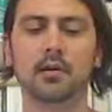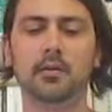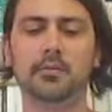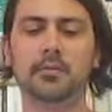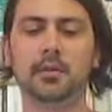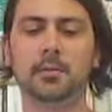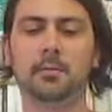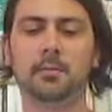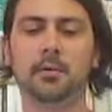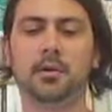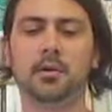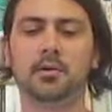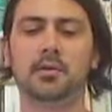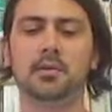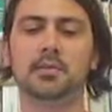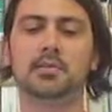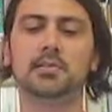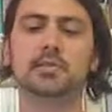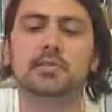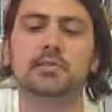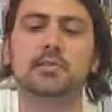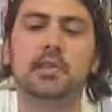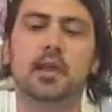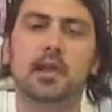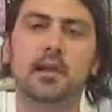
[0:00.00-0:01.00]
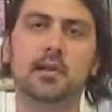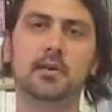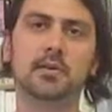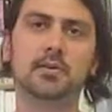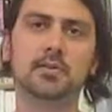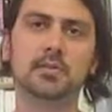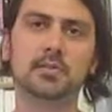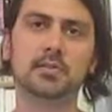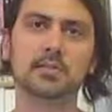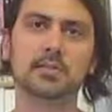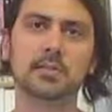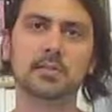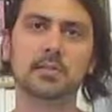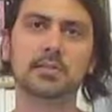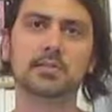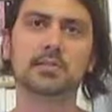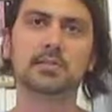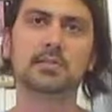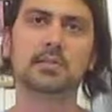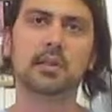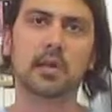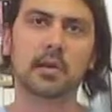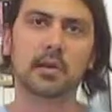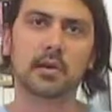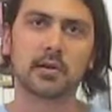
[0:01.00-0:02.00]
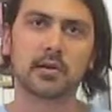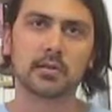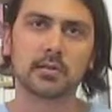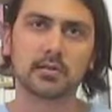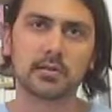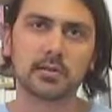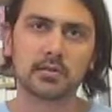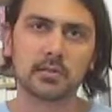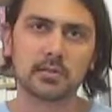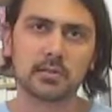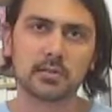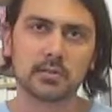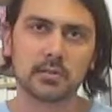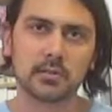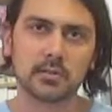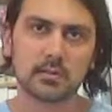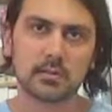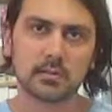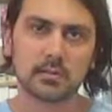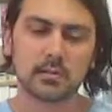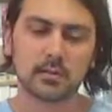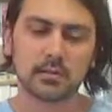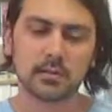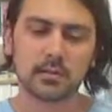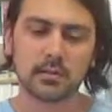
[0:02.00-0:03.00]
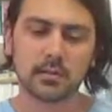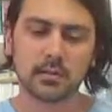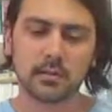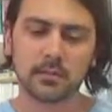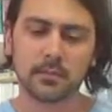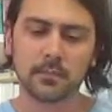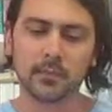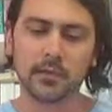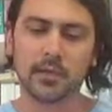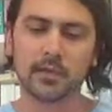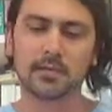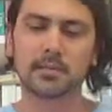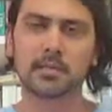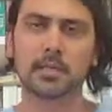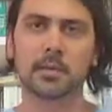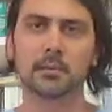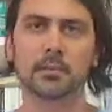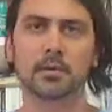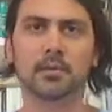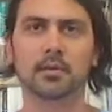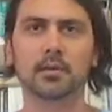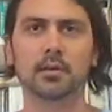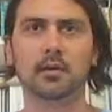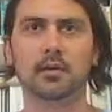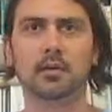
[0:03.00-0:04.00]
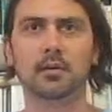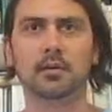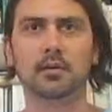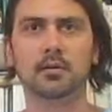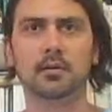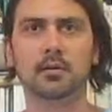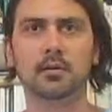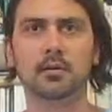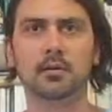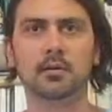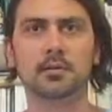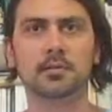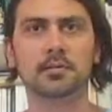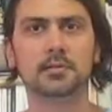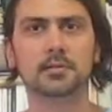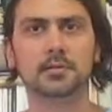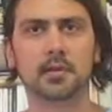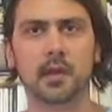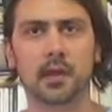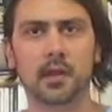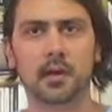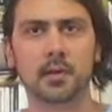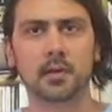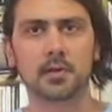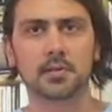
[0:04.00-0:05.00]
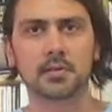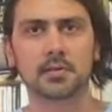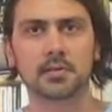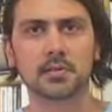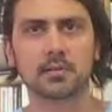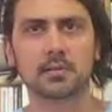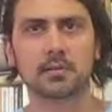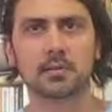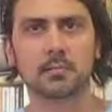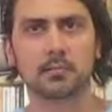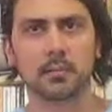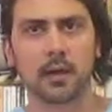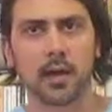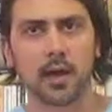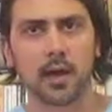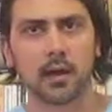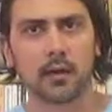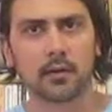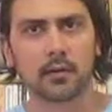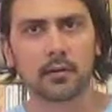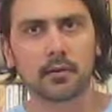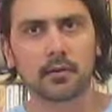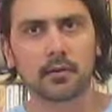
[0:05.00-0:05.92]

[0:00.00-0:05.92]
The bird stares and stares, and Timothy stares back,